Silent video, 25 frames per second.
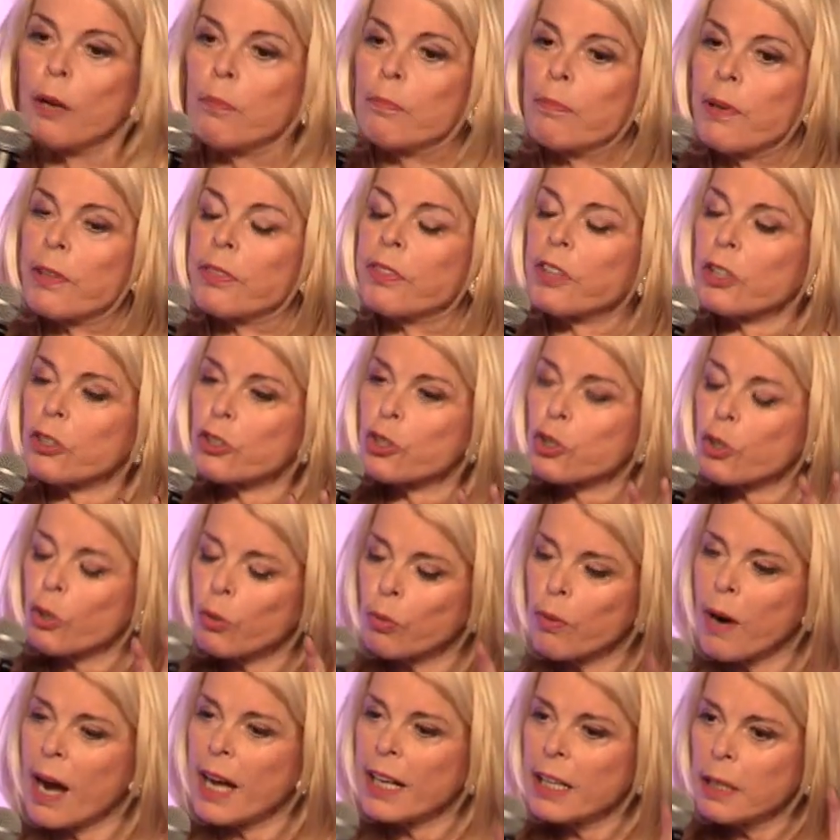But there's
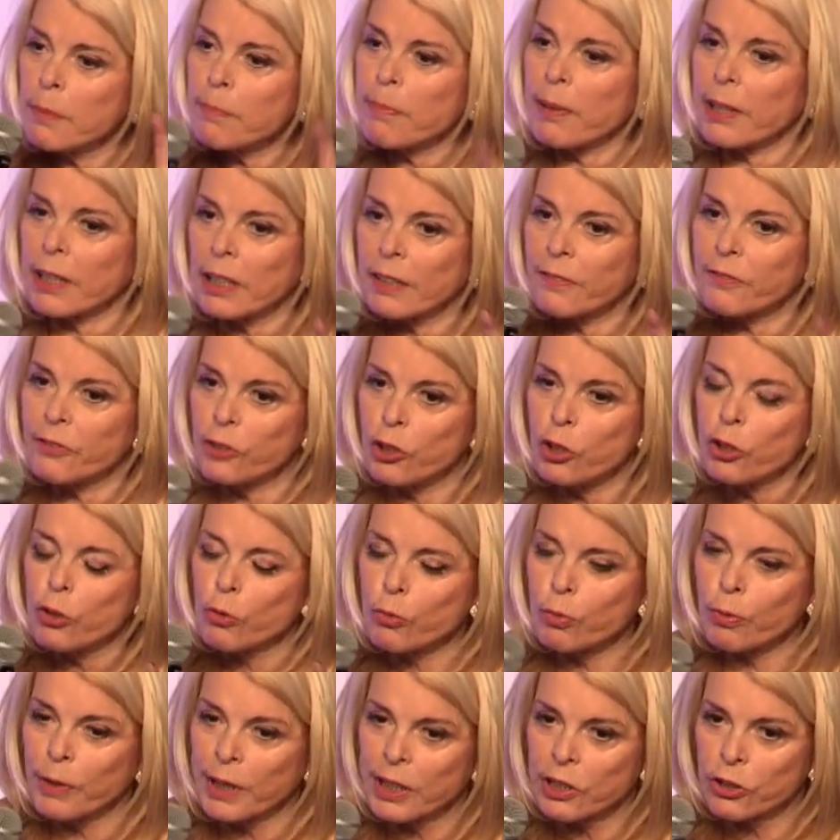quite a bit of
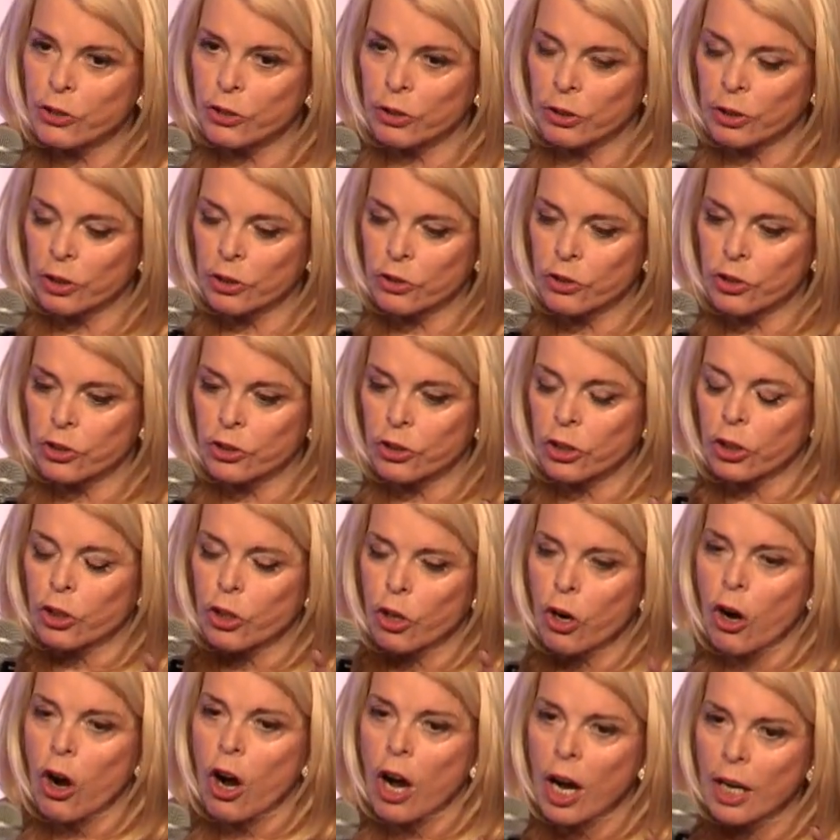new research to
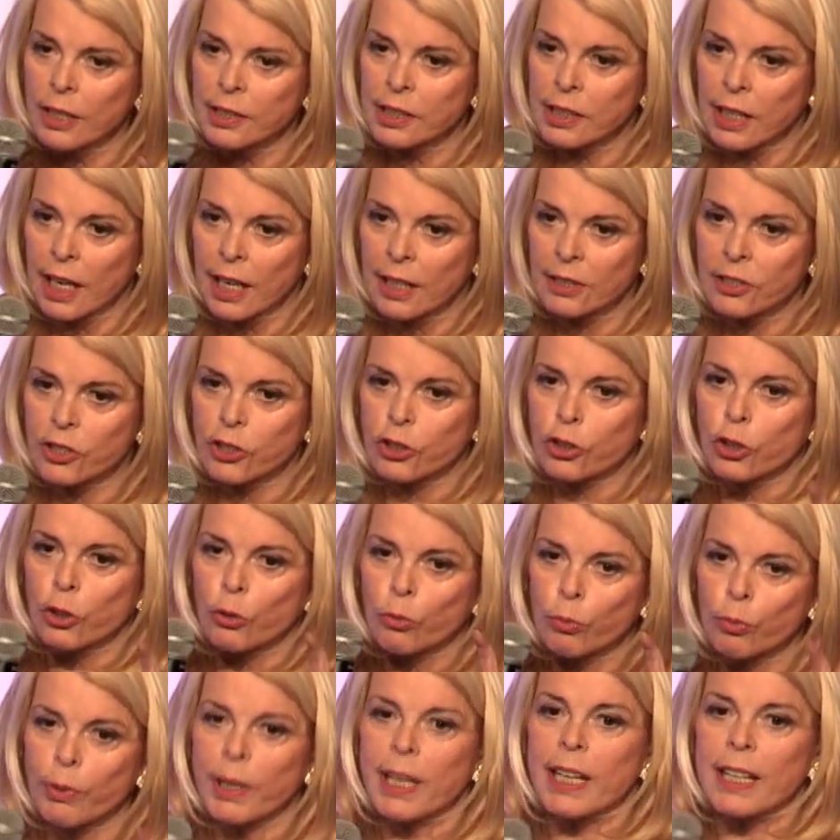cause us to
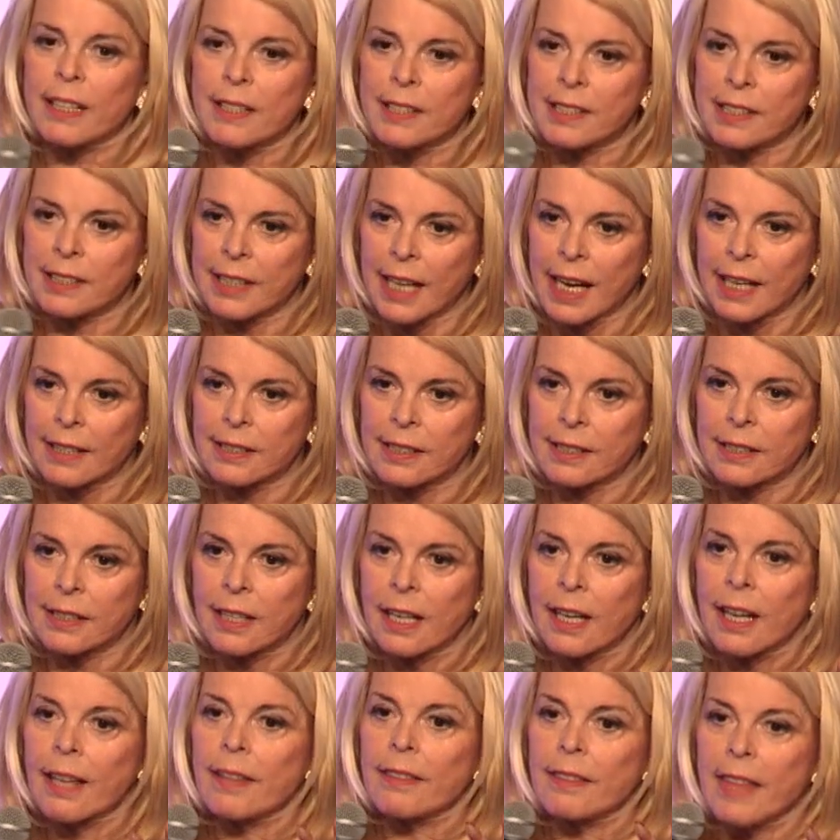reassess
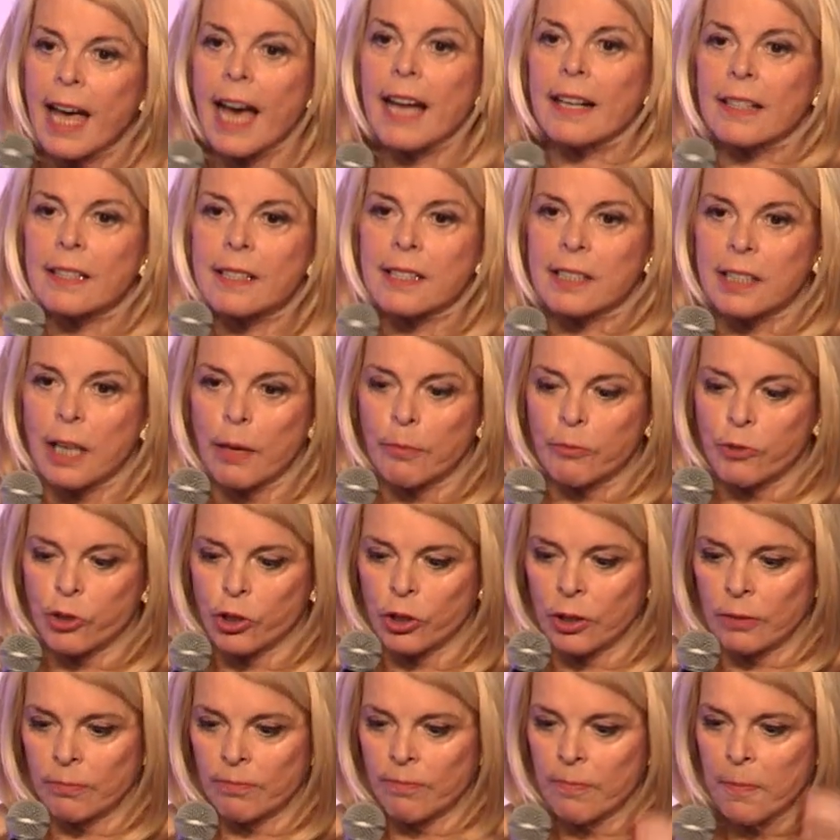that
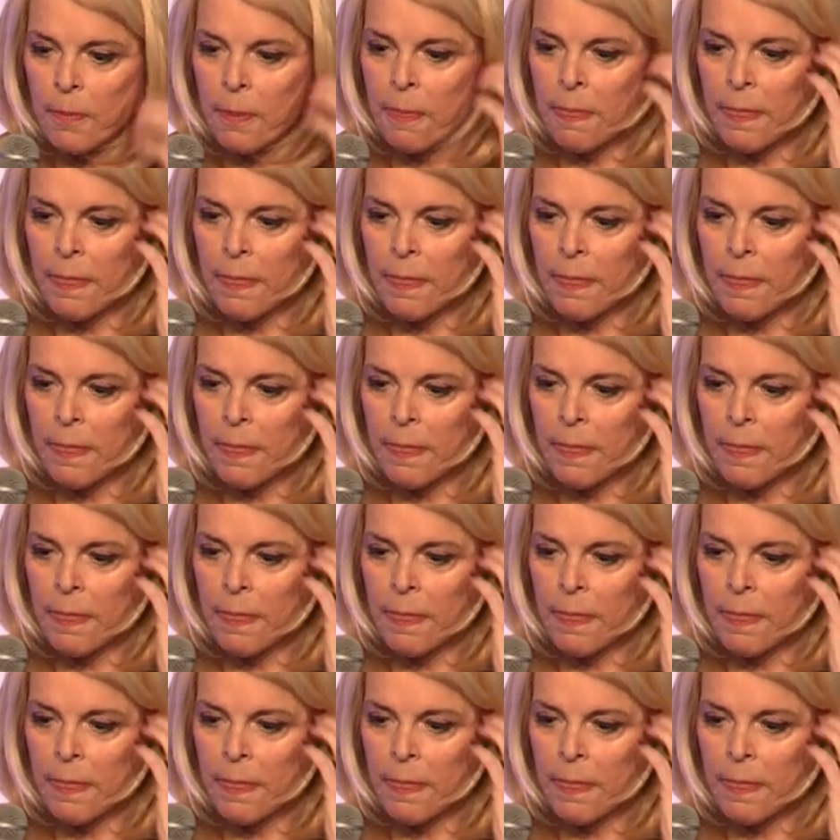assumption.